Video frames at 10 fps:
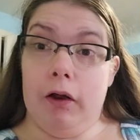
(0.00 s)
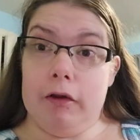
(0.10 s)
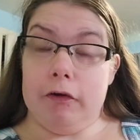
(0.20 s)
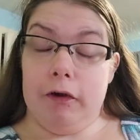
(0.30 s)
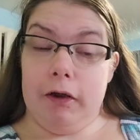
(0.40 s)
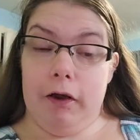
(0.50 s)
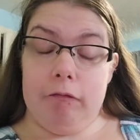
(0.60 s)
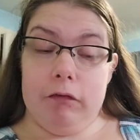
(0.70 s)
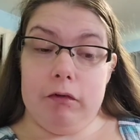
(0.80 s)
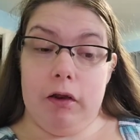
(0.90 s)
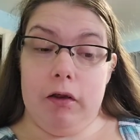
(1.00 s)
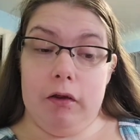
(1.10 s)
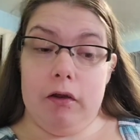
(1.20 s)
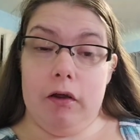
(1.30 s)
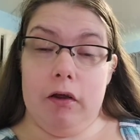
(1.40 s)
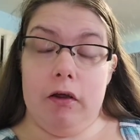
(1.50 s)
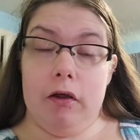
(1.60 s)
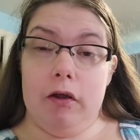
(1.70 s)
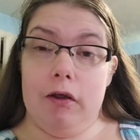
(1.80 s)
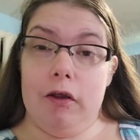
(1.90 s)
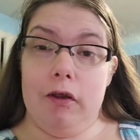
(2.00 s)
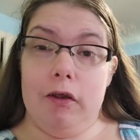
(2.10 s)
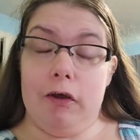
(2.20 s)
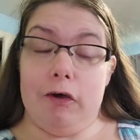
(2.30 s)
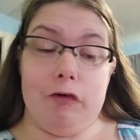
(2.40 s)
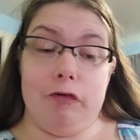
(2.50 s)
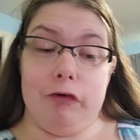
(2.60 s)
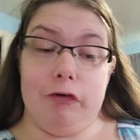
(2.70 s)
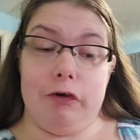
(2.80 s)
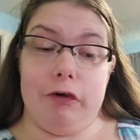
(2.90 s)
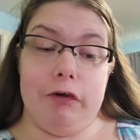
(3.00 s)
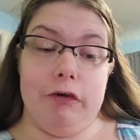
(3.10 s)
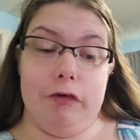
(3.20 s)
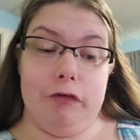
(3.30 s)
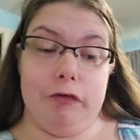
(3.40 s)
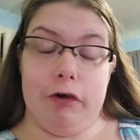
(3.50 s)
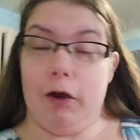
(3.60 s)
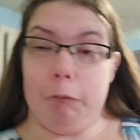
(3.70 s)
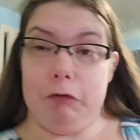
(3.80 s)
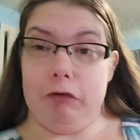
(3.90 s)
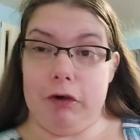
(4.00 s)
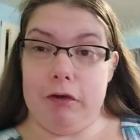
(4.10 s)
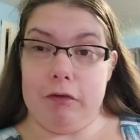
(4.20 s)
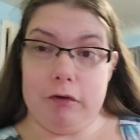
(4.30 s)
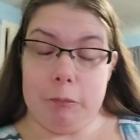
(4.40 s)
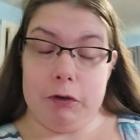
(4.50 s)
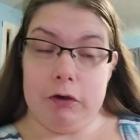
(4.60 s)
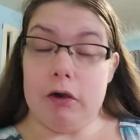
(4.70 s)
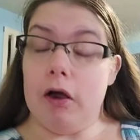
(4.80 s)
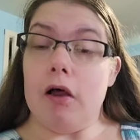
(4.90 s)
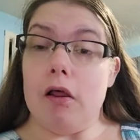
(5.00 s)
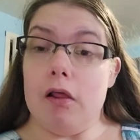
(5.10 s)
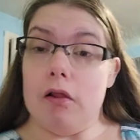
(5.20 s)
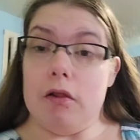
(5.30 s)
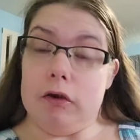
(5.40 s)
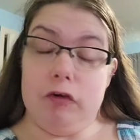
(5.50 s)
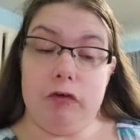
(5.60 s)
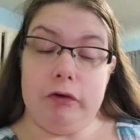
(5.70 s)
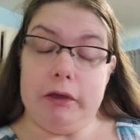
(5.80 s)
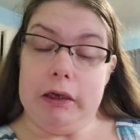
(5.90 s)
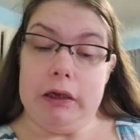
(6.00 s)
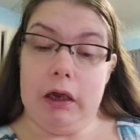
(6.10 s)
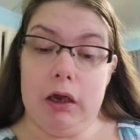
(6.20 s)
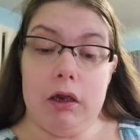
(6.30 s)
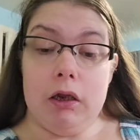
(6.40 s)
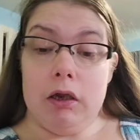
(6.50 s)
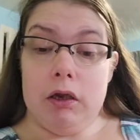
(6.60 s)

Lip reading: That's all I have to say. Young children should not be reading this book. Let's just say that.